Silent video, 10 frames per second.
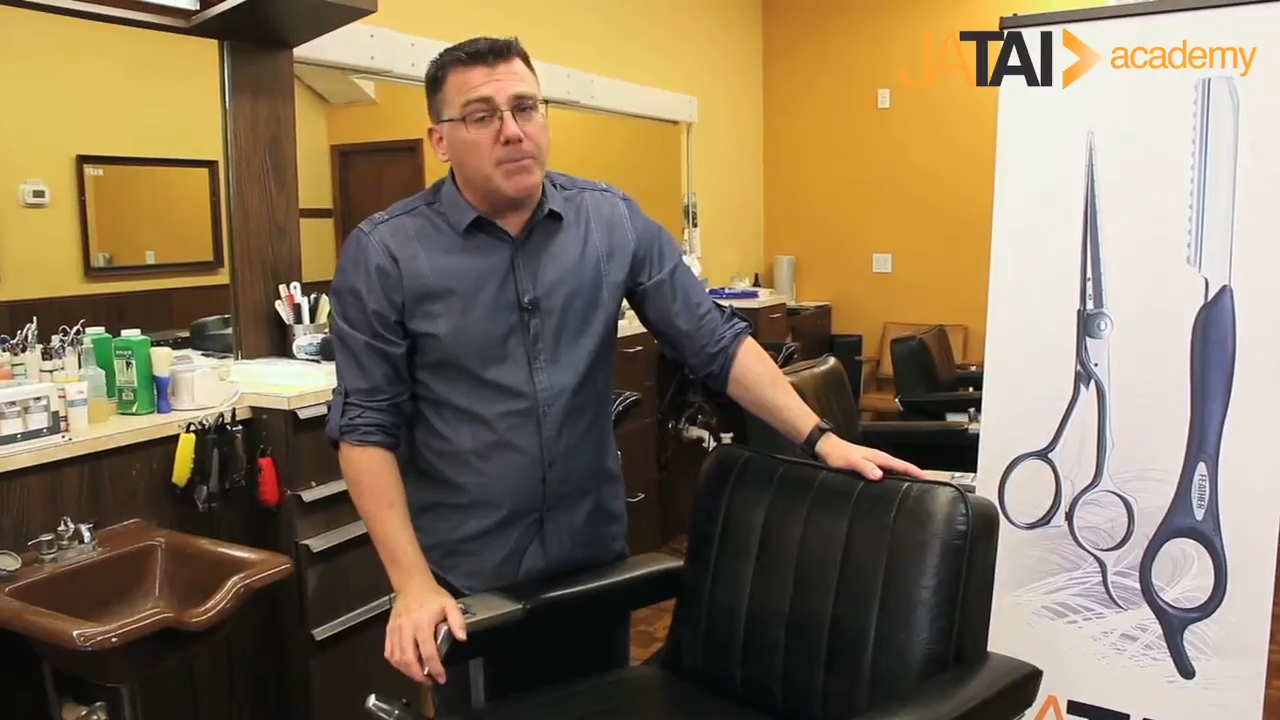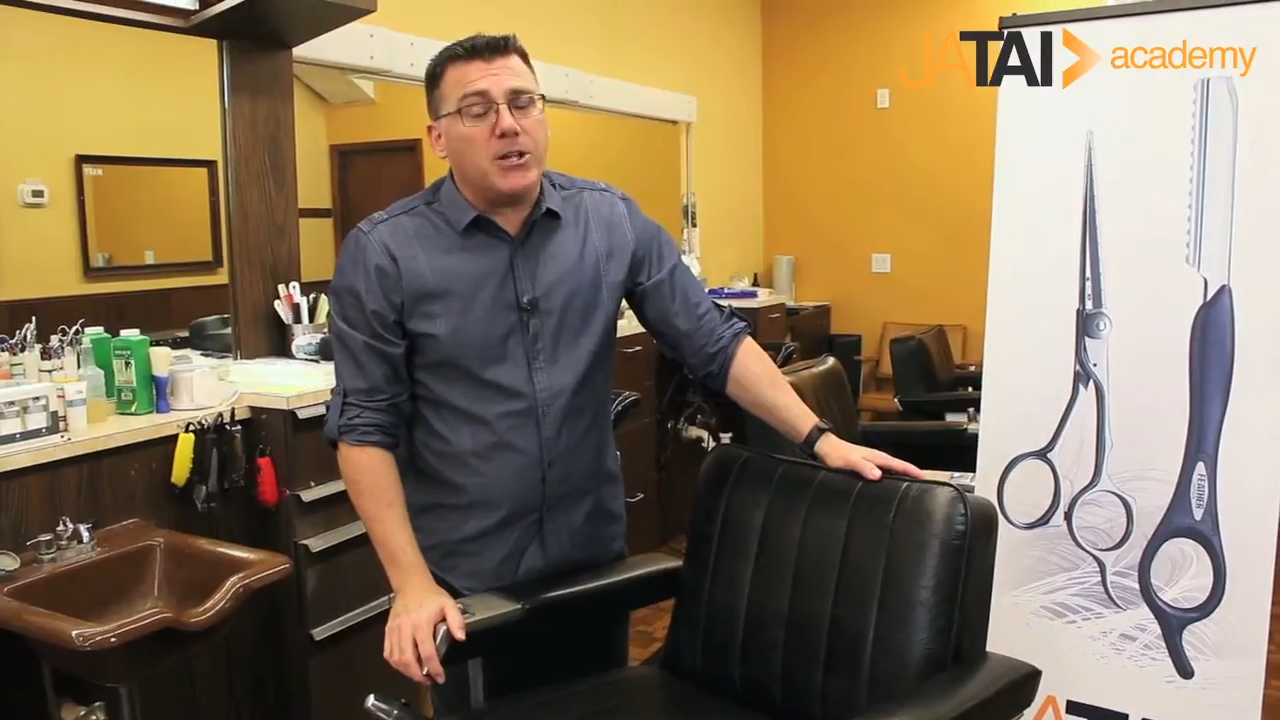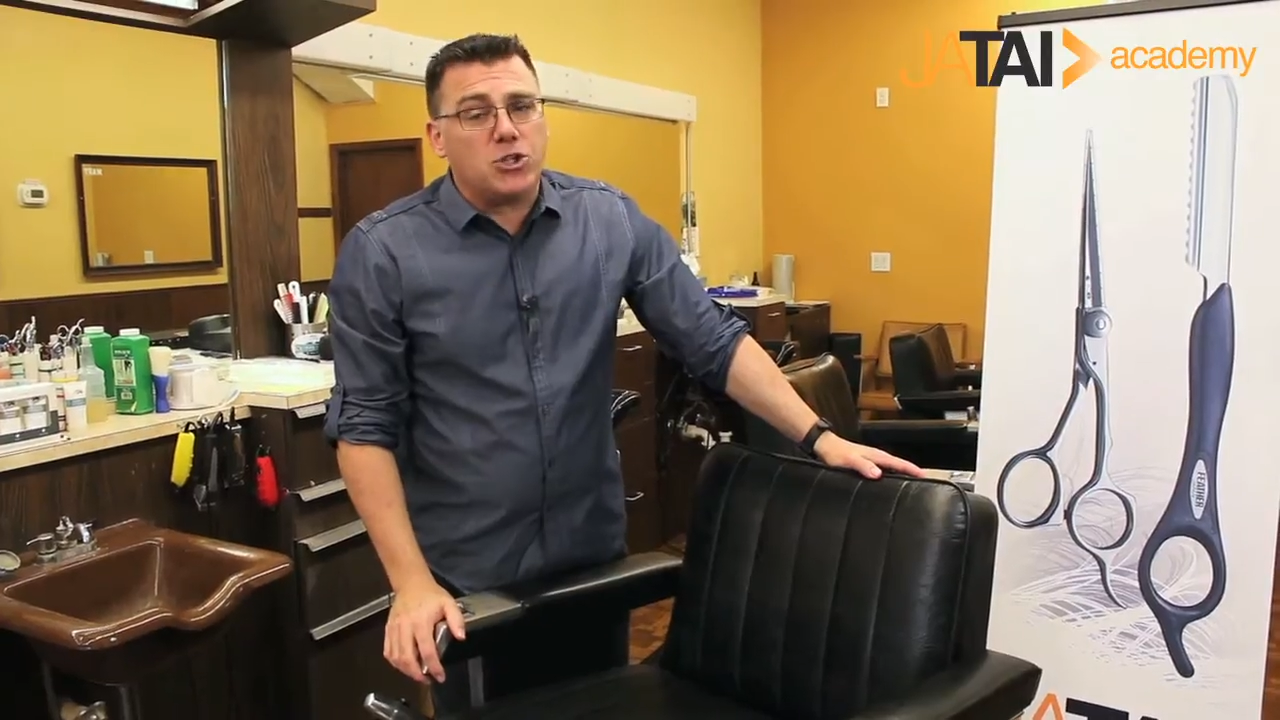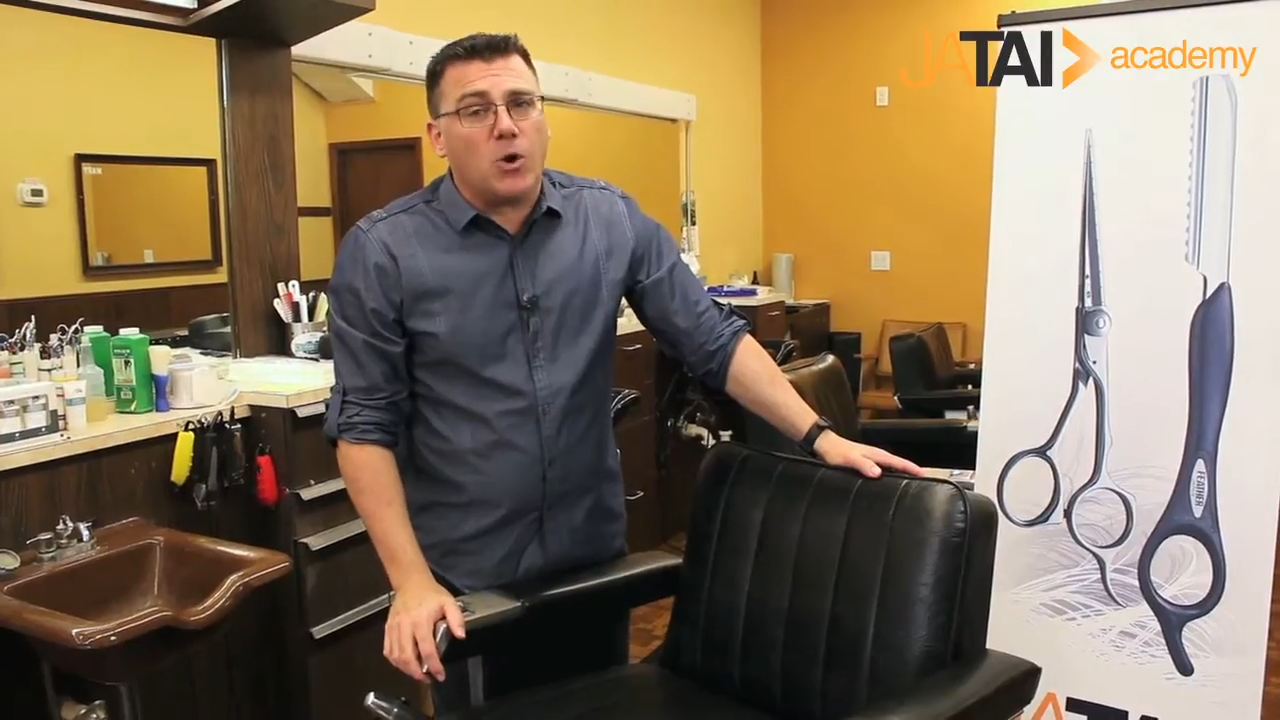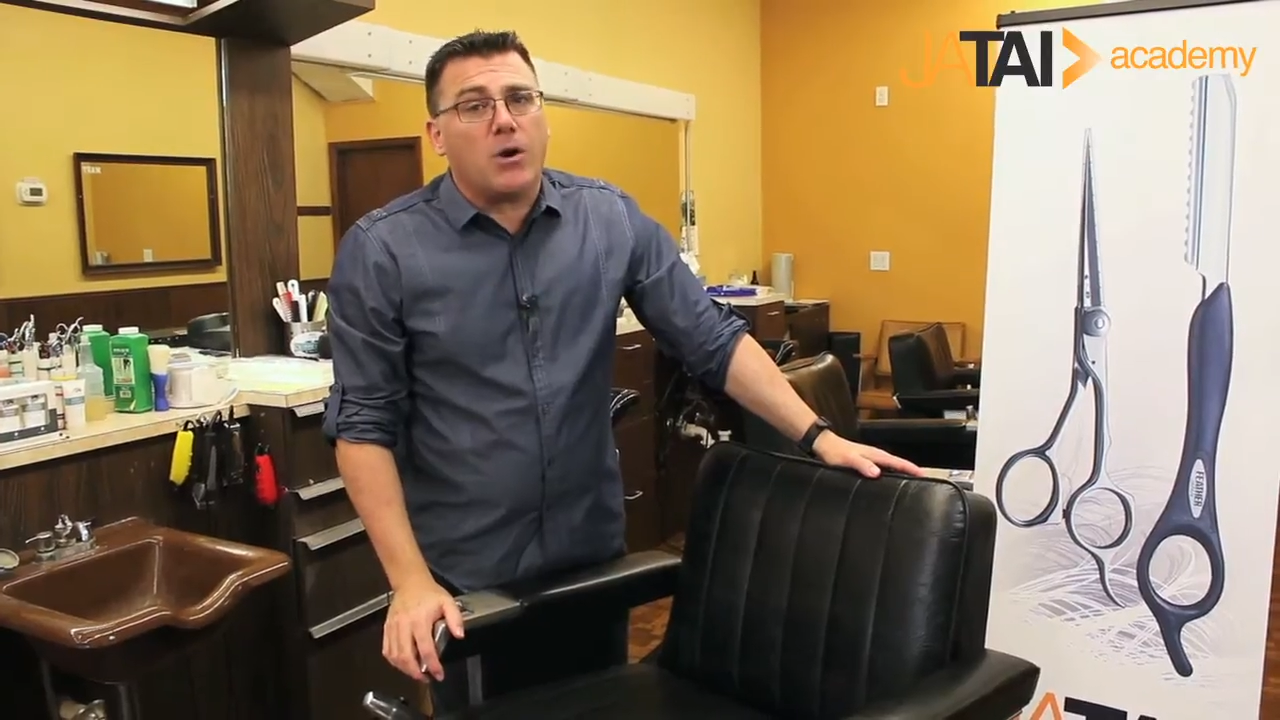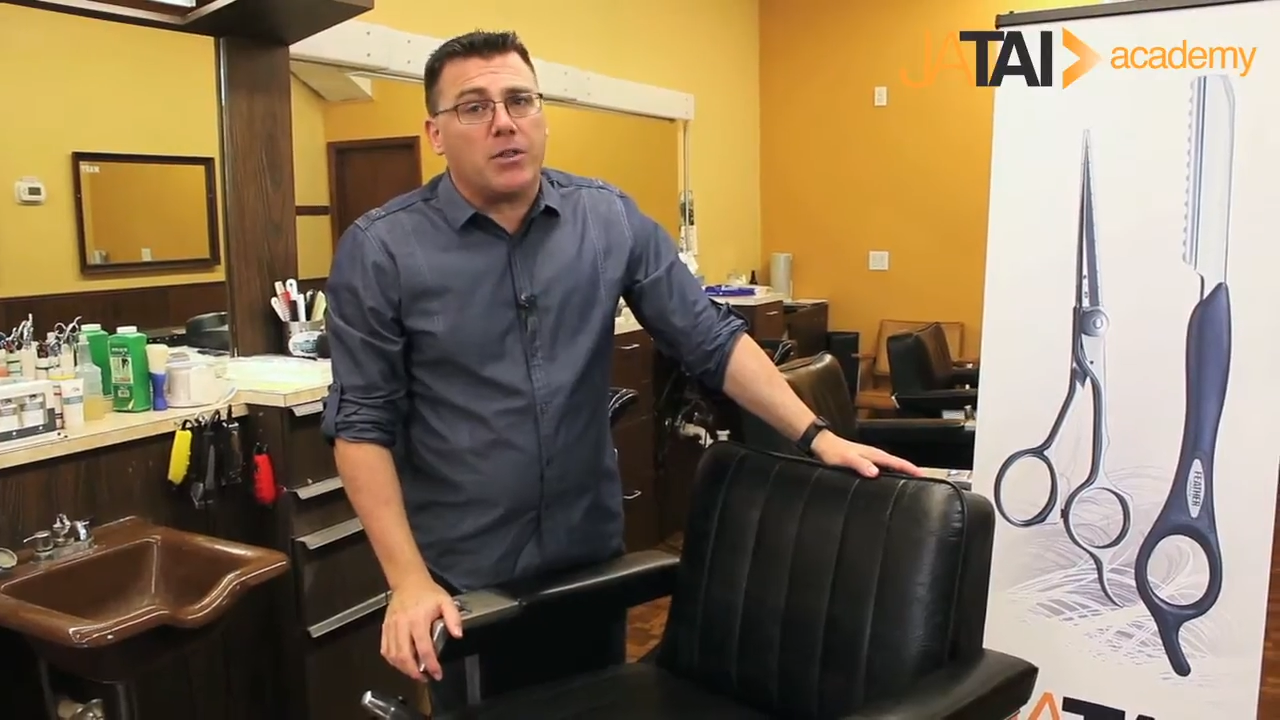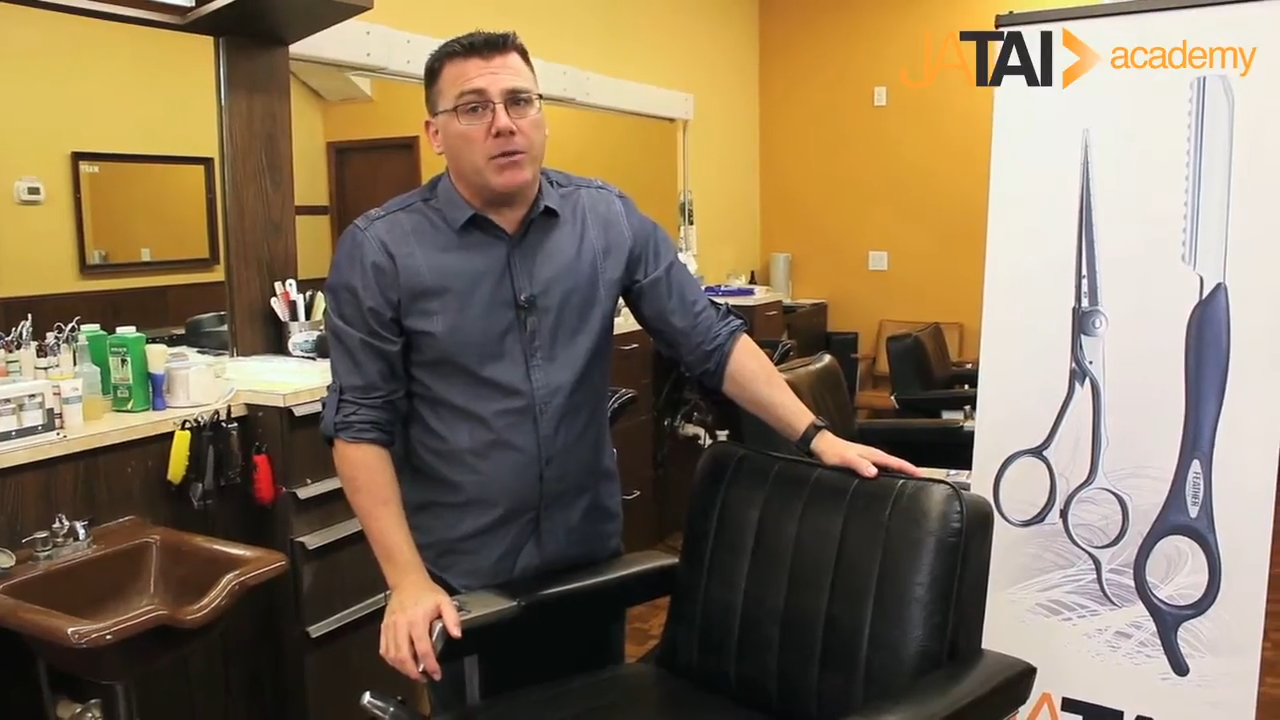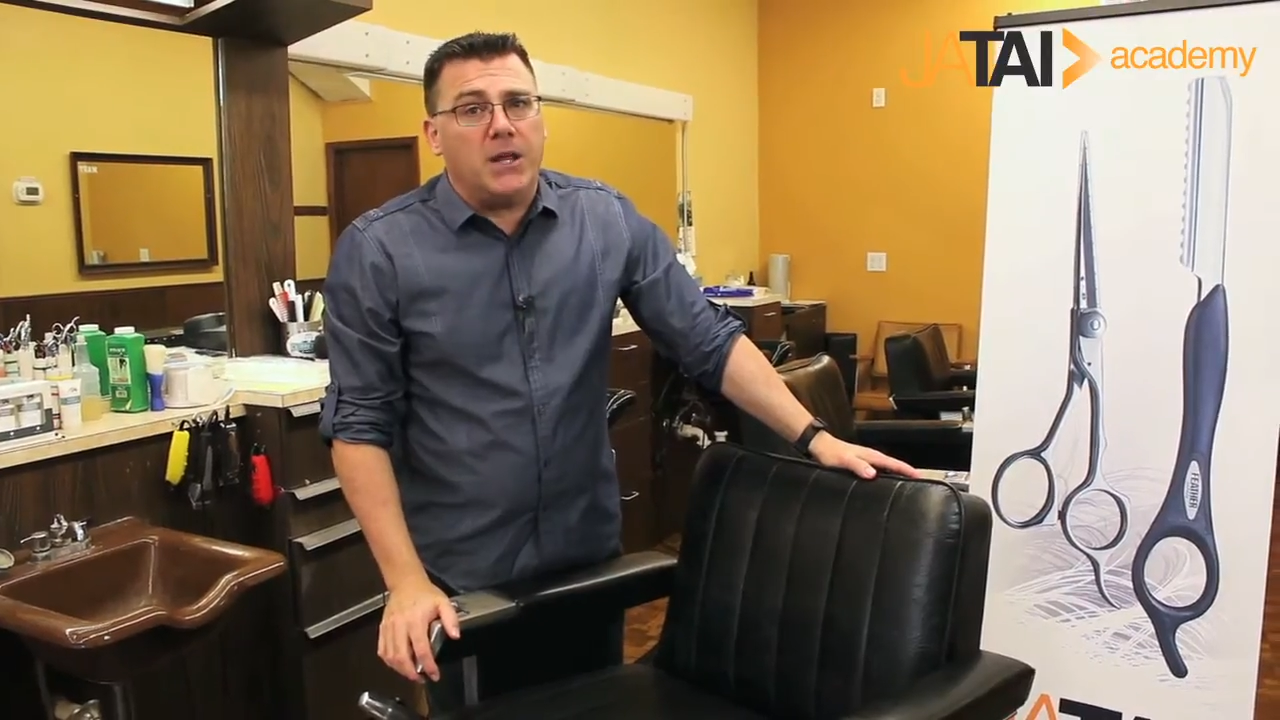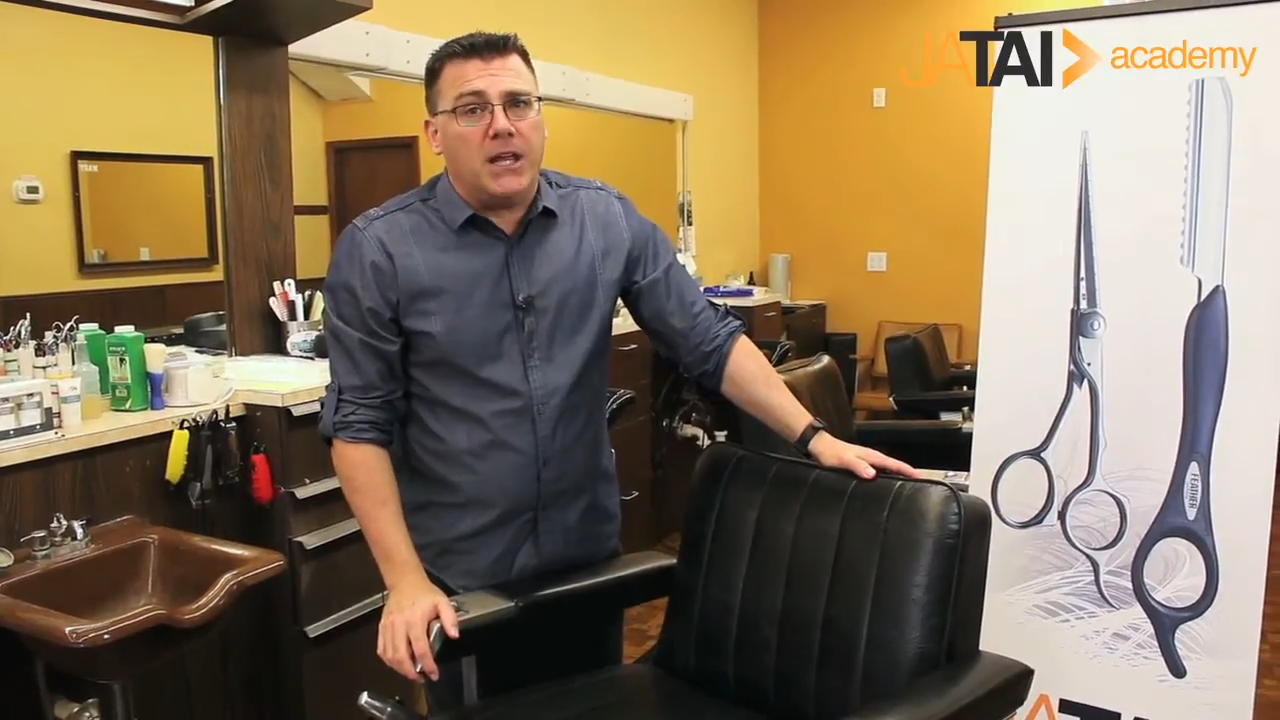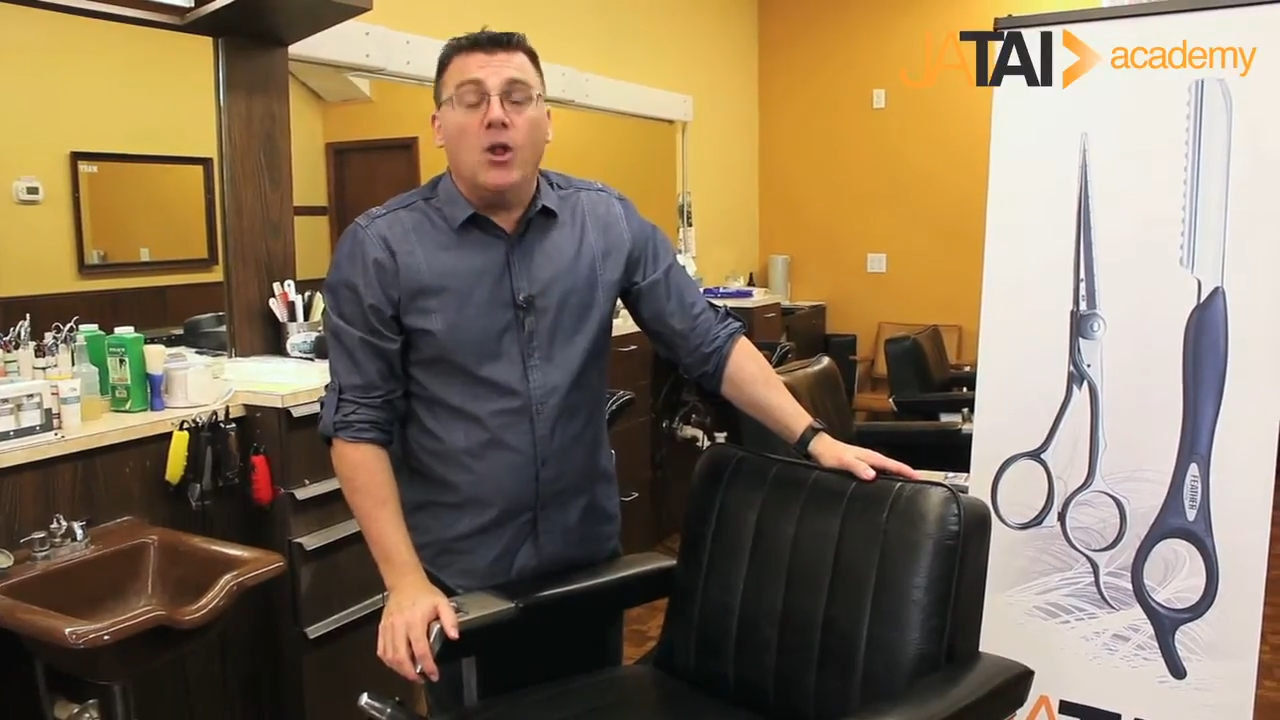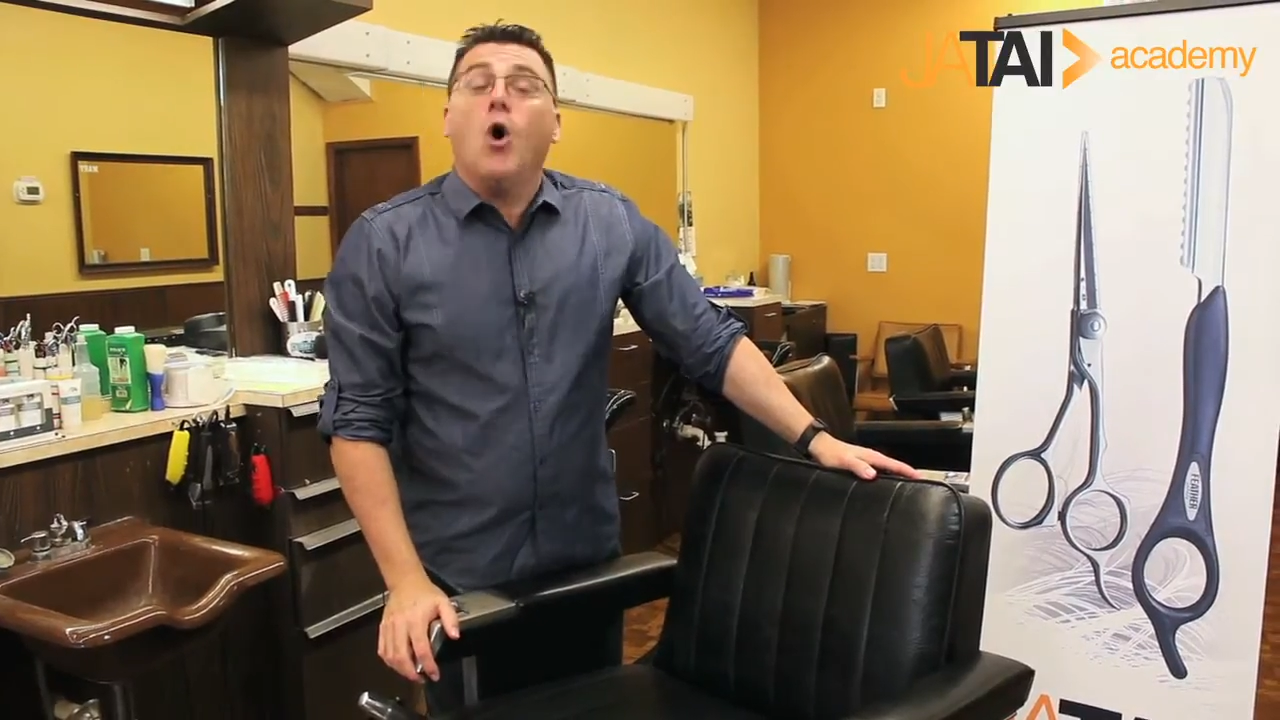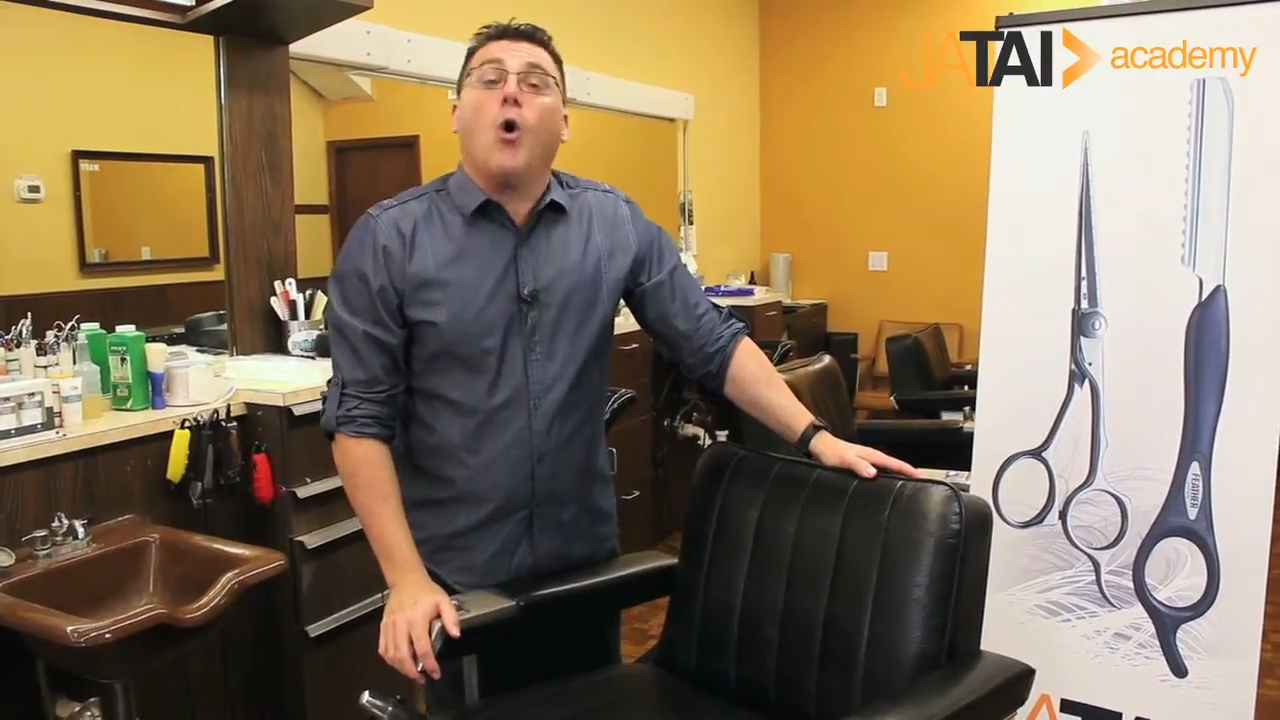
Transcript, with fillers: bit shorter than me